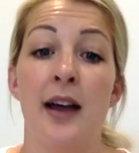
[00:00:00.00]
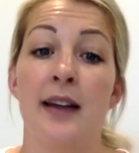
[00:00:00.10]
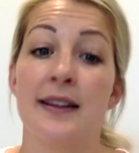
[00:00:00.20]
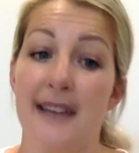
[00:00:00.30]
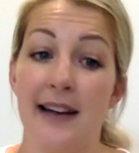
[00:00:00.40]

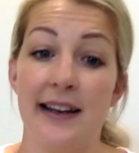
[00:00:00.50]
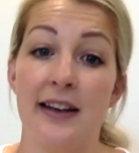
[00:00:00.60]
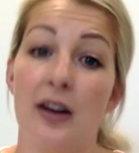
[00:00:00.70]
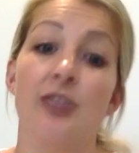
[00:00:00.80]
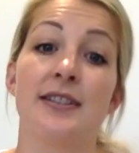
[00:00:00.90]
Stanley
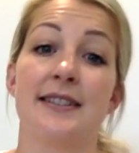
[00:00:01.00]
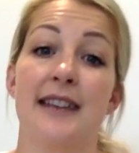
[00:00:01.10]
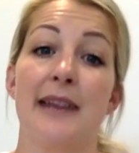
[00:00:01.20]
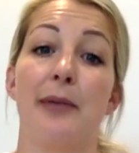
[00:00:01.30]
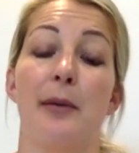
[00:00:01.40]
goes to
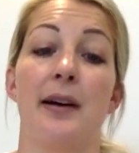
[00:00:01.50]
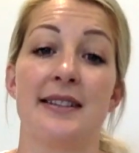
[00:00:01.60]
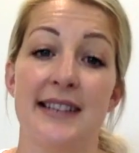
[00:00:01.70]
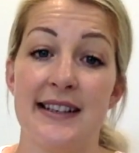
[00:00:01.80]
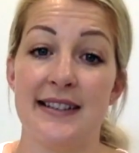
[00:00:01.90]
sleep at about
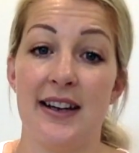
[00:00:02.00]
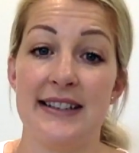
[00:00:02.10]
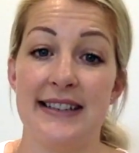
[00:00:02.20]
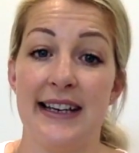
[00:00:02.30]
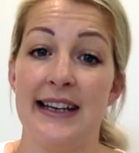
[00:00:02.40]

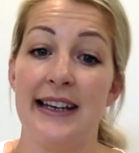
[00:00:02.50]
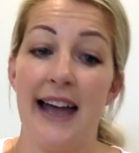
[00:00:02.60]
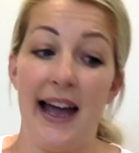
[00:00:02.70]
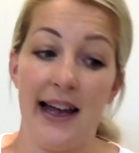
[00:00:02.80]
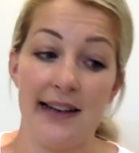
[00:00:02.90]
6:30
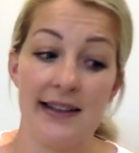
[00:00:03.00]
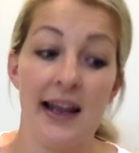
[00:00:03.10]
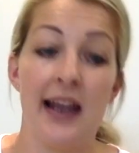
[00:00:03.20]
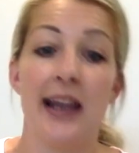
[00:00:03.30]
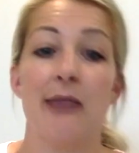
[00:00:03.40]
and
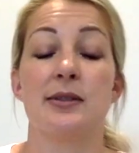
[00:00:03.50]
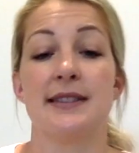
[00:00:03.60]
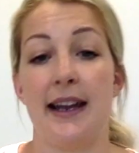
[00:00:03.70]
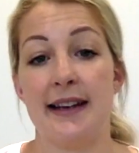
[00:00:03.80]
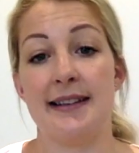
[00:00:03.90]
he will
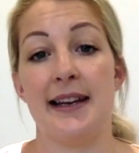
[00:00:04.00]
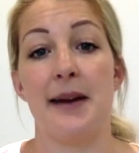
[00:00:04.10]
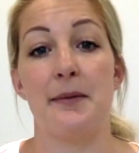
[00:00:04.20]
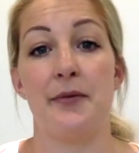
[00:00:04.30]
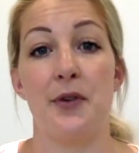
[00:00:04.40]
stay
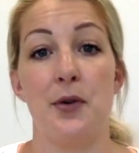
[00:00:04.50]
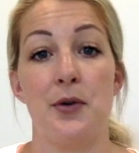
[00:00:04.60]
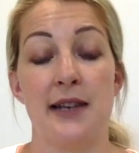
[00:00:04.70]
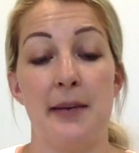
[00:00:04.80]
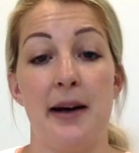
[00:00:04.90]
asleep till
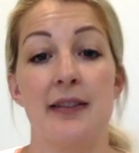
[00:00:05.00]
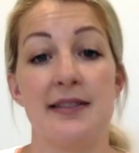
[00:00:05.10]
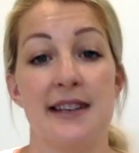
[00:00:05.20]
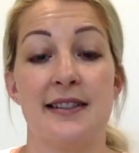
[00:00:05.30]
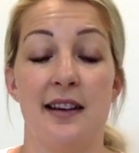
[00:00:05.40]
about
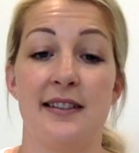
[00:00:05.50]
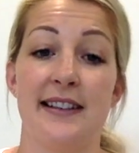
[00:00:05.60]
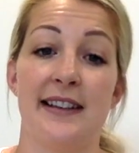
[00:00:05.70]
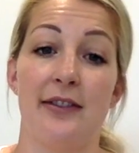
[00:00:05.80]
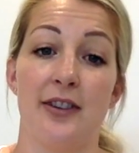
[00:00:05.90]

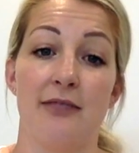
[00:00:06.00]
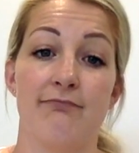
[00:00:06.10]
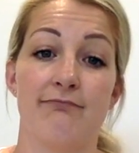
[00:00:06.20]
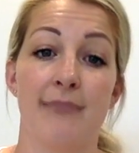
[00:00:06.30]
6:37.